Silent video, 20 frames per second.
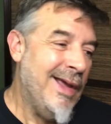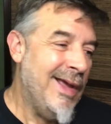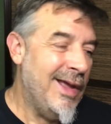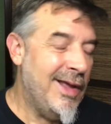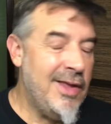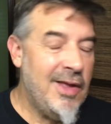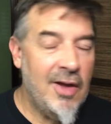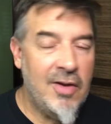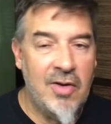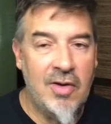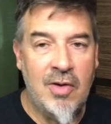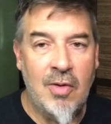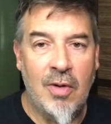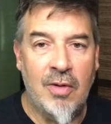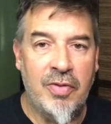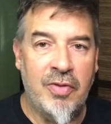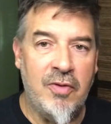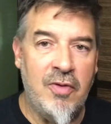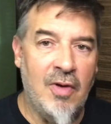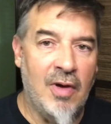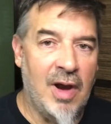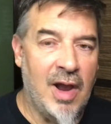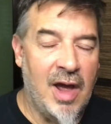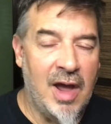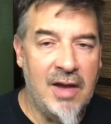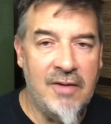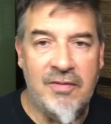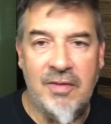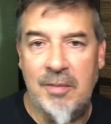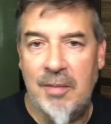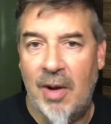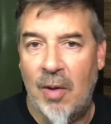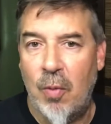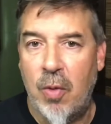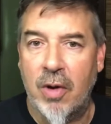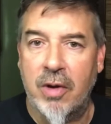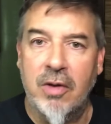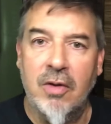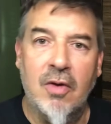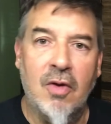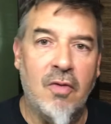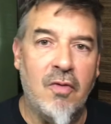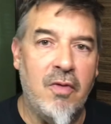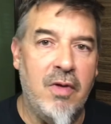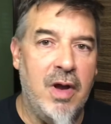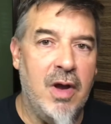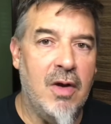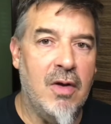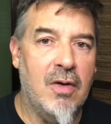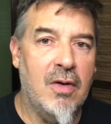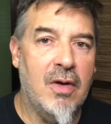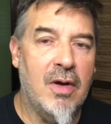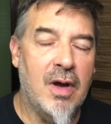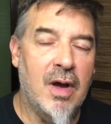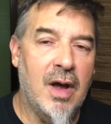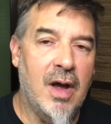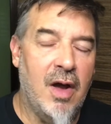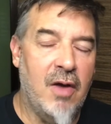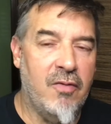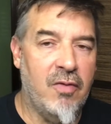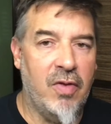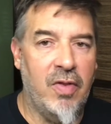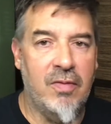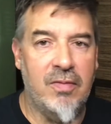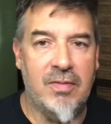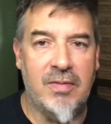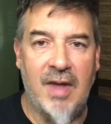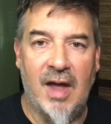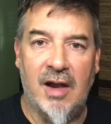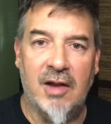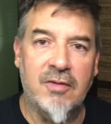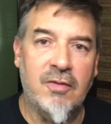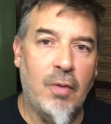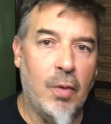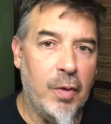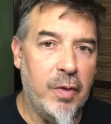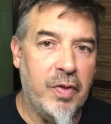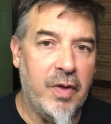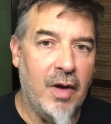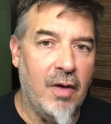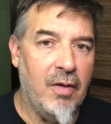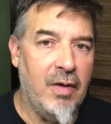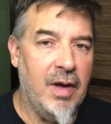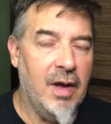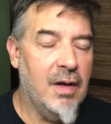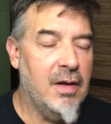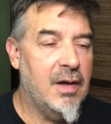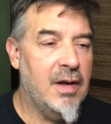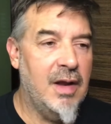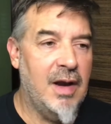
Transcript: And, you know, you're going through your life and my working career uh, over in Dallas Fort Worth area,